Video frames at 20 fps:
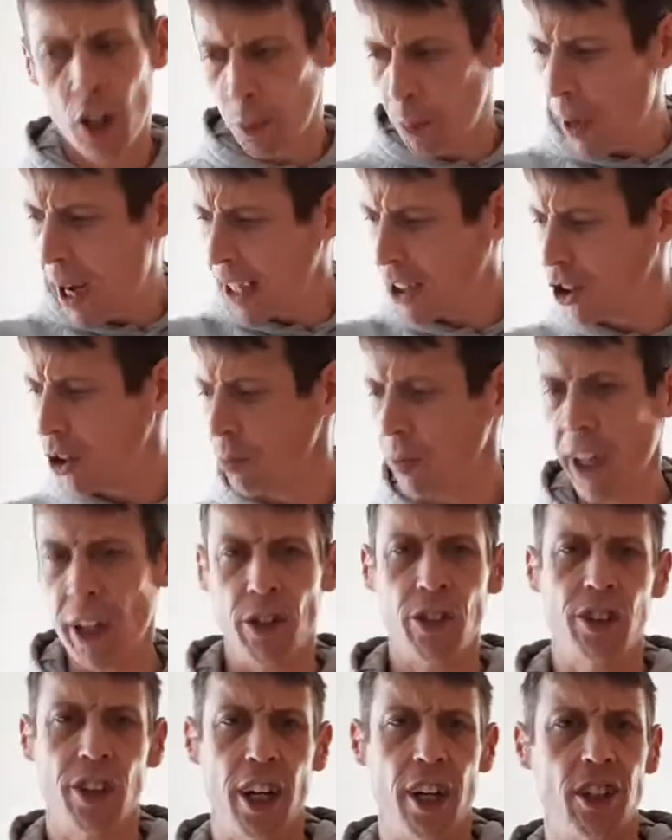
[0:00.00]
Bathroom
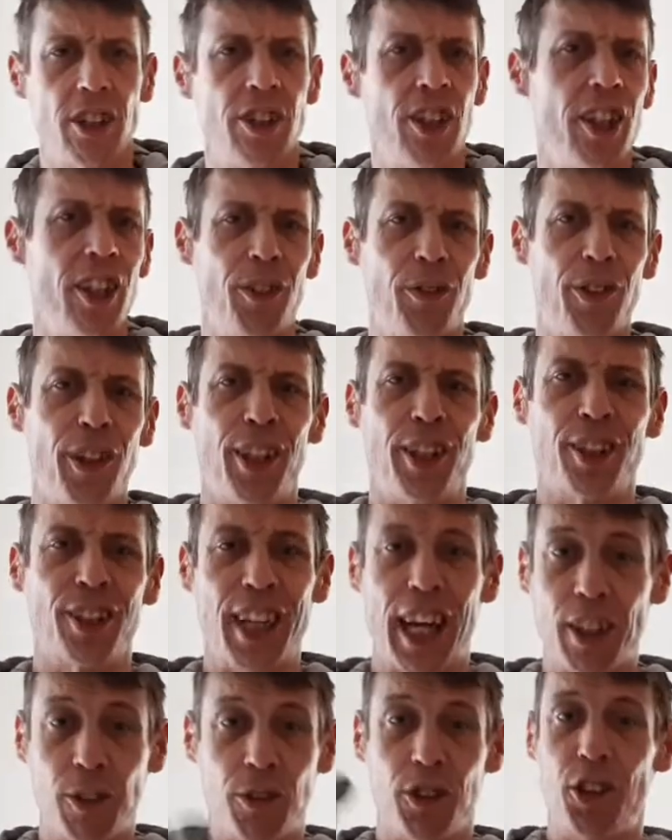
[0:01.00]
downstairs nearly finished.
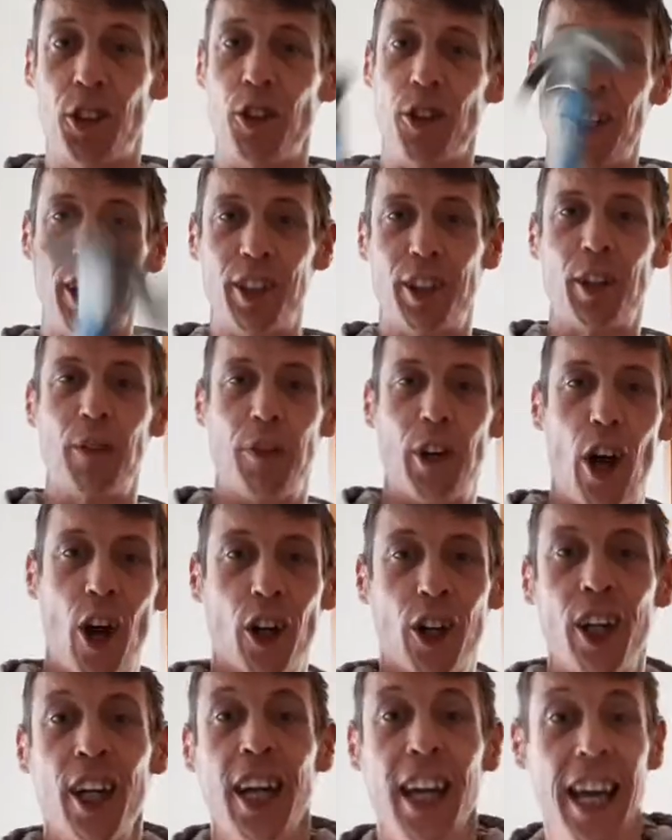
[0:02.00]
Thanks for tuning into the
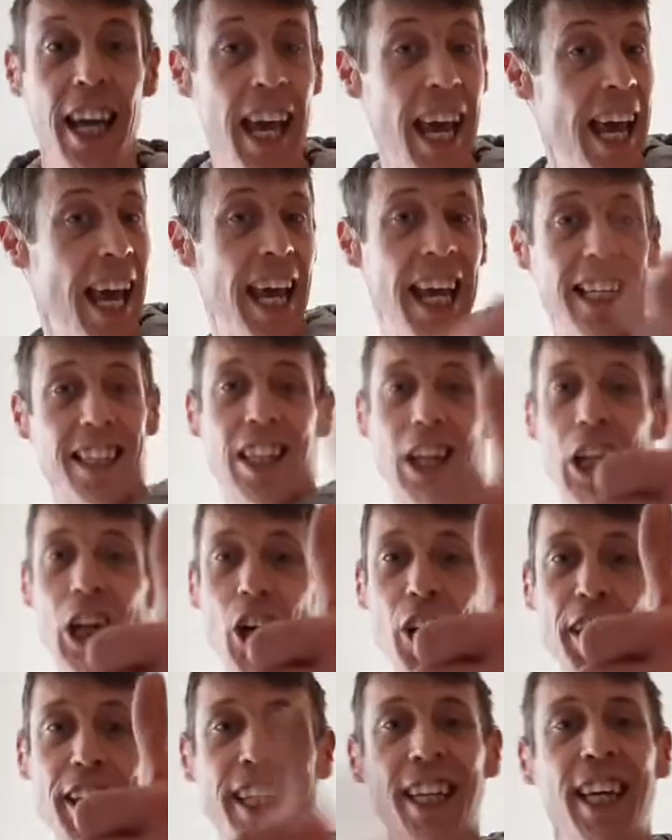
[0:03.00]
vlog. Hit the
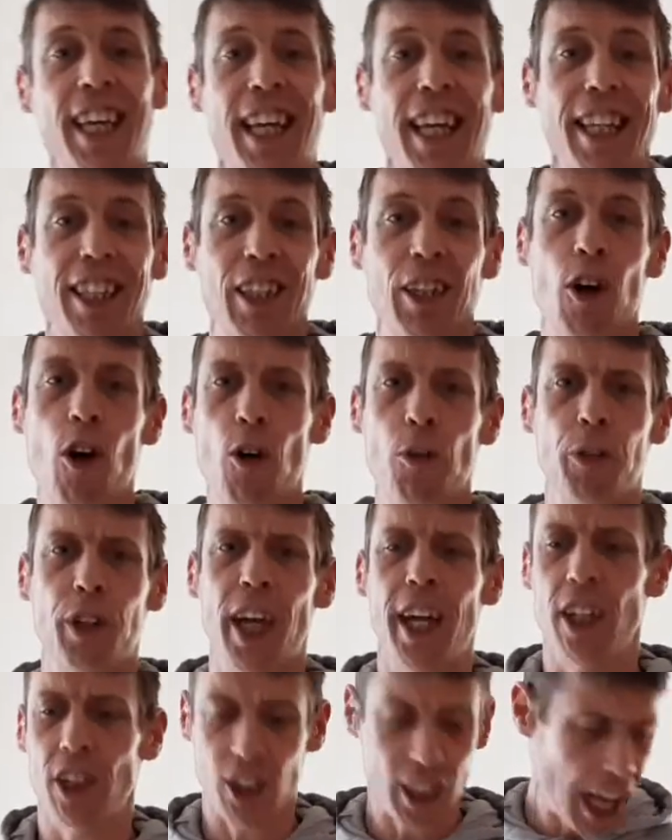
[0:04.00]
like, hit the
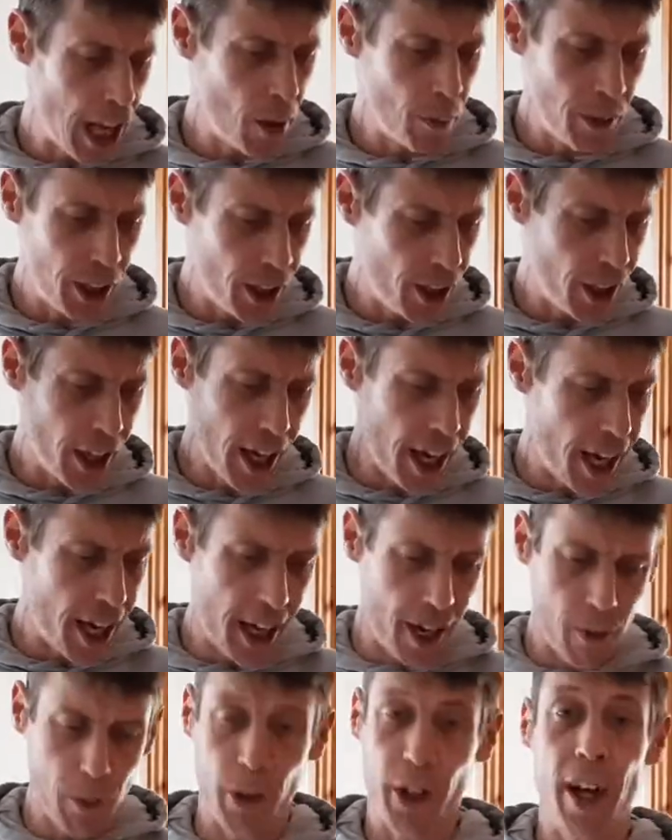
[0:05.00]
notification. Tell me
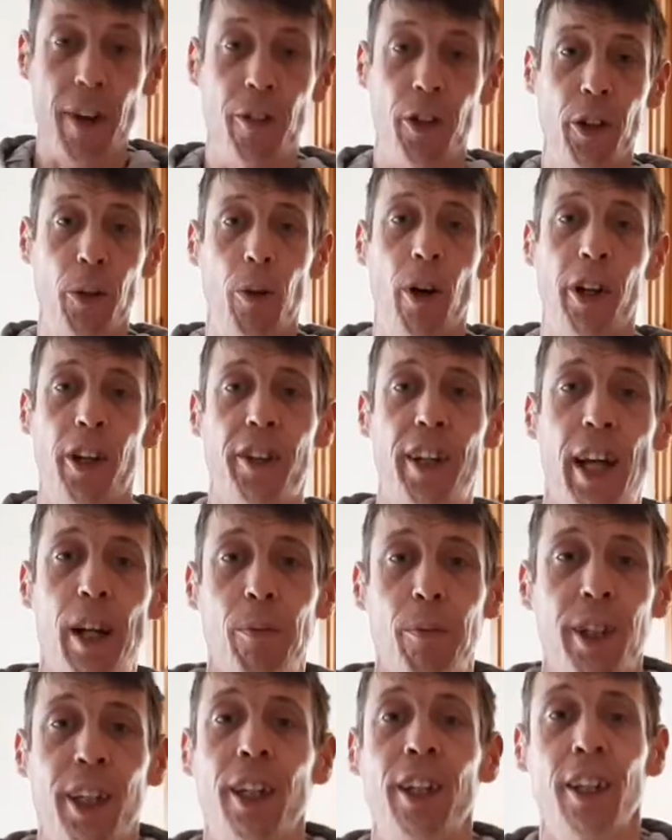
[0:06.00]
whatever you want to tell
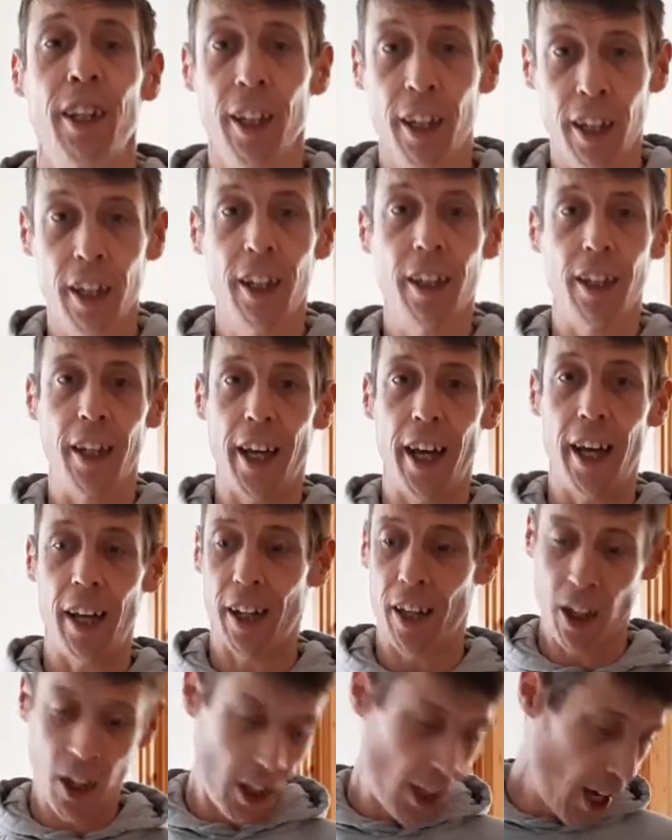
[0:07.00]
me. Yeah,
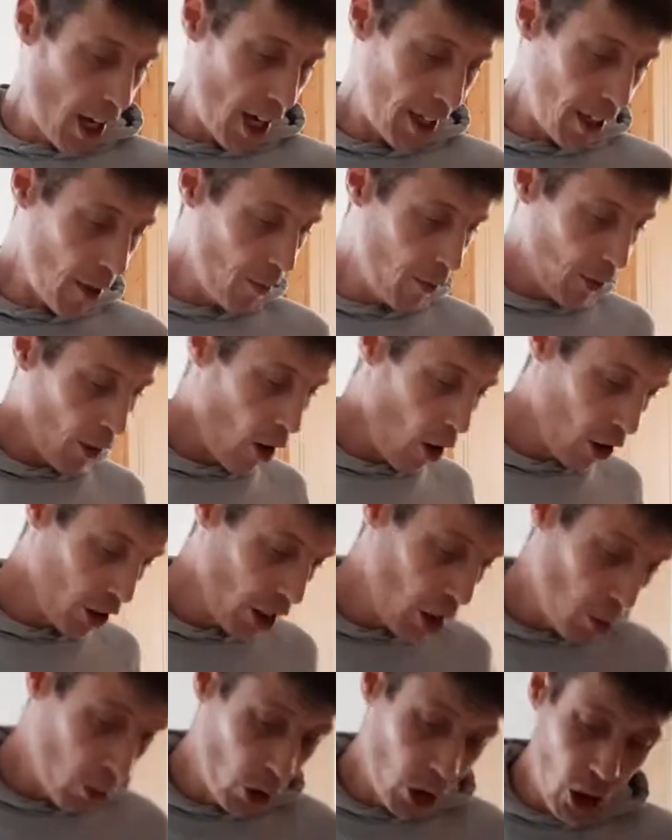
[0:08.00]
them floors.
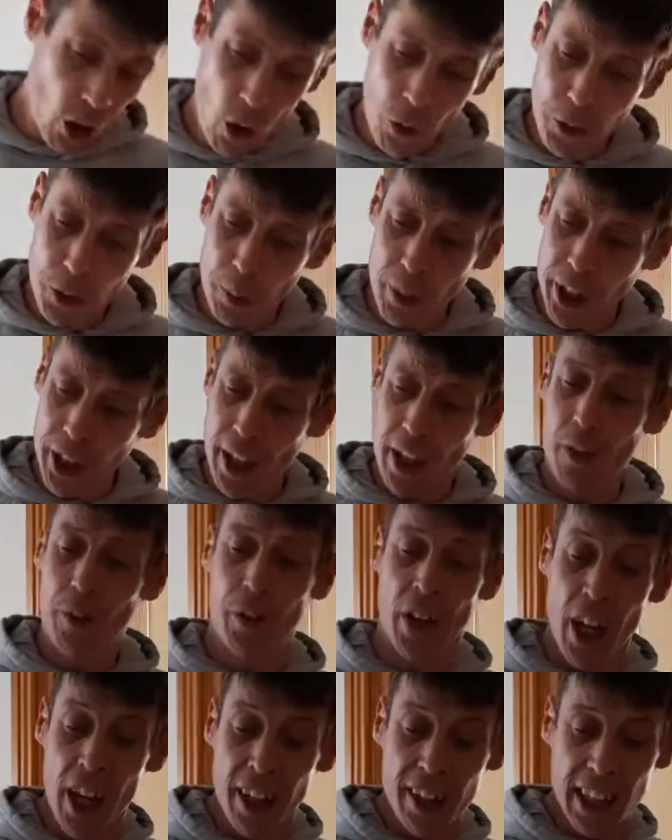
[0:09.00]
I would have loved to be,
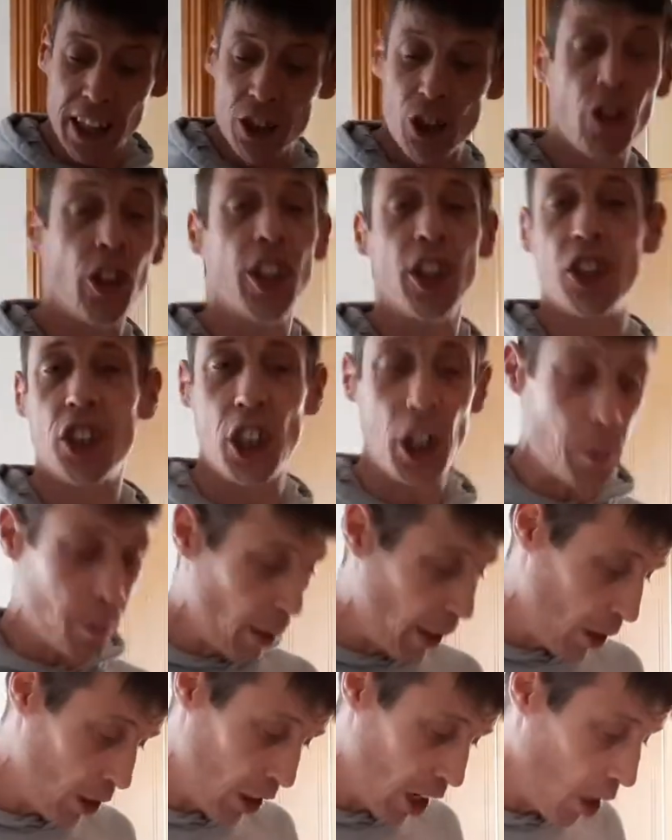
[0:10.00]
if that's only a cheap
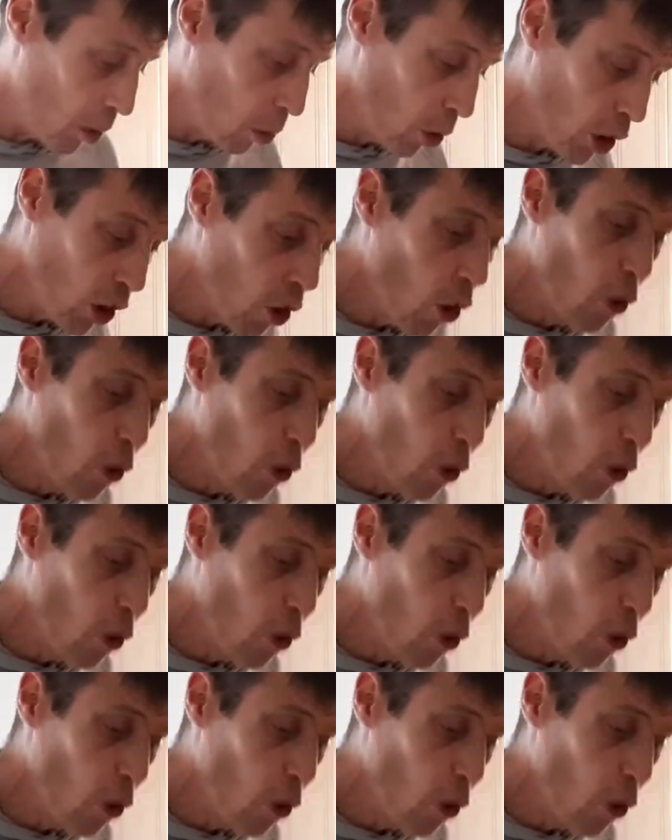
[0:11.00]
bill, I would have